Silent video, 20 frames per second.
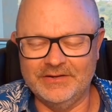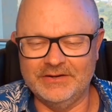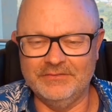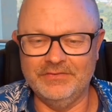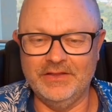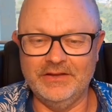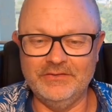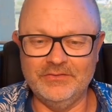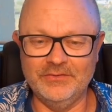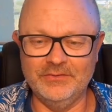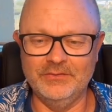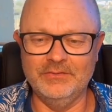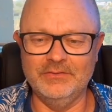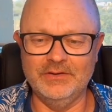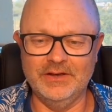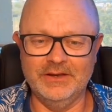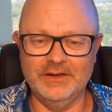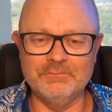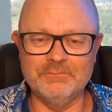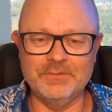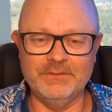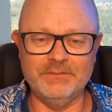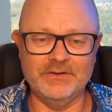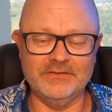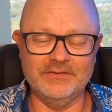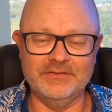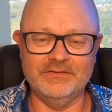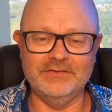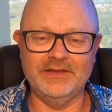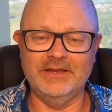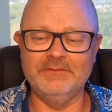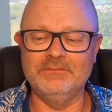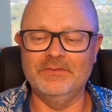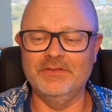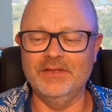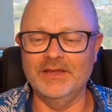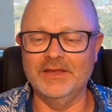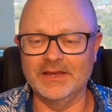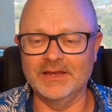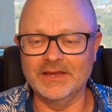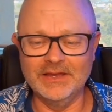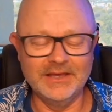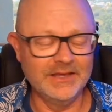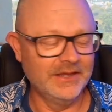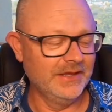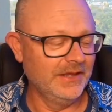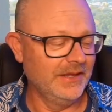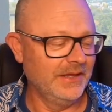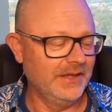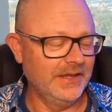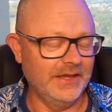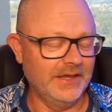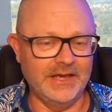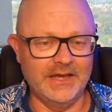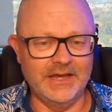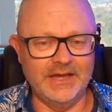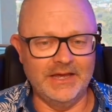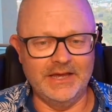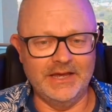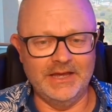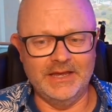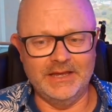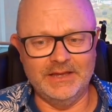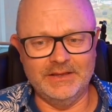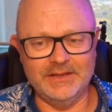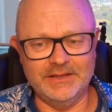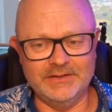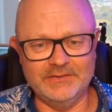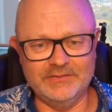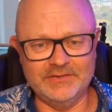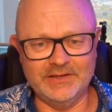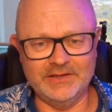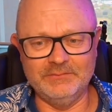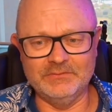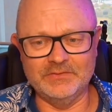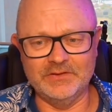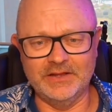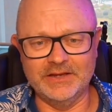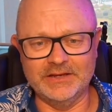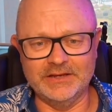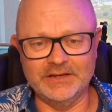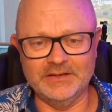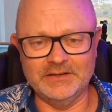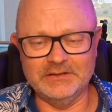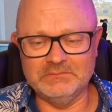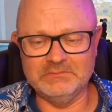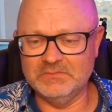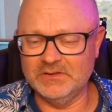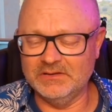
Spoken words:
And if they do pretty much the same thing, seems like a